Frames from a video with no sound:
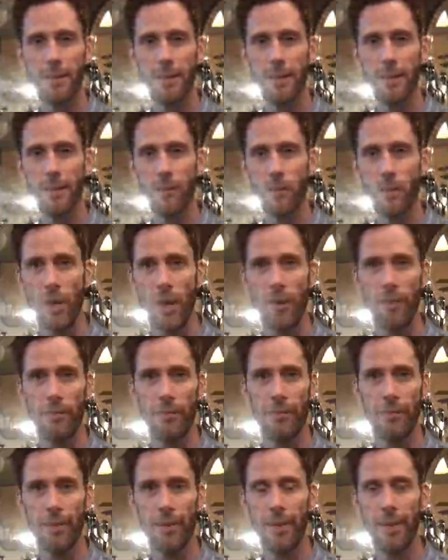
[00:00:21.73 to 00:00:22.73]
I'm Jeff,
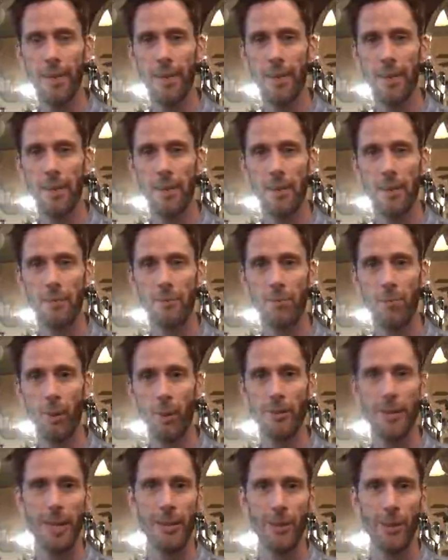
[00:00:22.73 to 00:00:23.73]

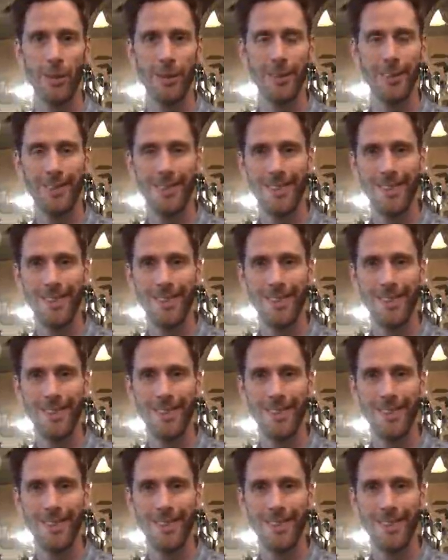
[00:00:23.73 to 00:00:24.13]
bartender.